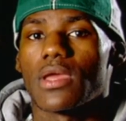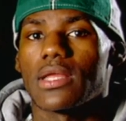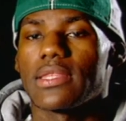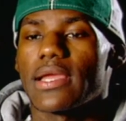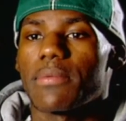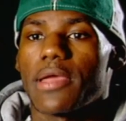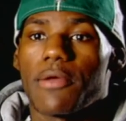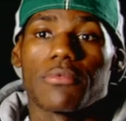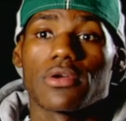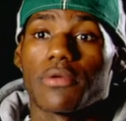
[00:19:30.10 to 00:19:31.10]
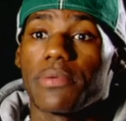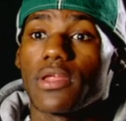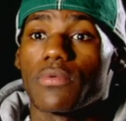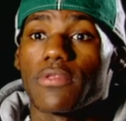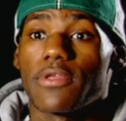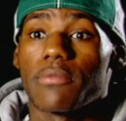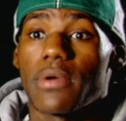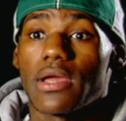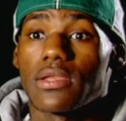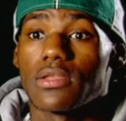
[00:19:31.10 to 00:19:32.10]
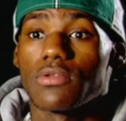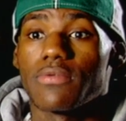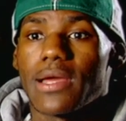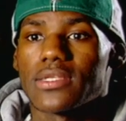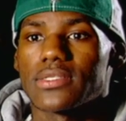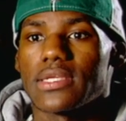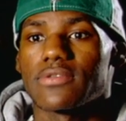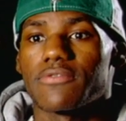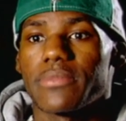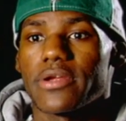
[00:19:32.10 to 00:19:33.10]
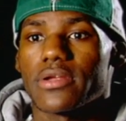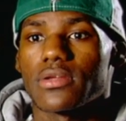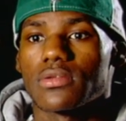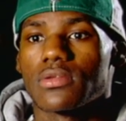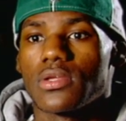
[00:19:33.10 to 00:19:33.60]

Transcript: I think I'm capable of competing with anybody in the United States of America.